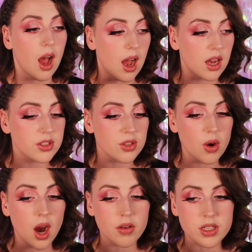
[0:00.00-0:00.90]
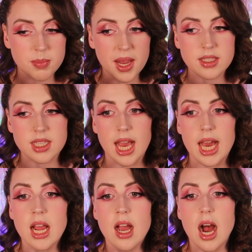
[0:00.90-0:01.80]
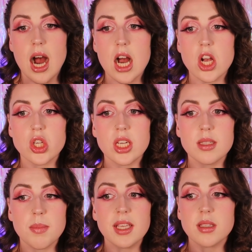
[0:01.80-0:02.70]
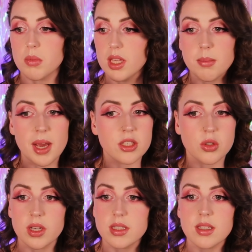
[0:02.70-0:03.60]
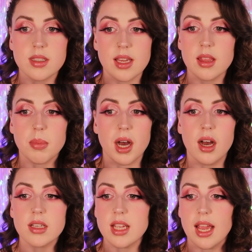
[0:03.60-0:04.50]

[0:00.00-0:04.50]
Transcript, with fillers: Uh, so I respect that. Uh, she's made some really bad choices in the past,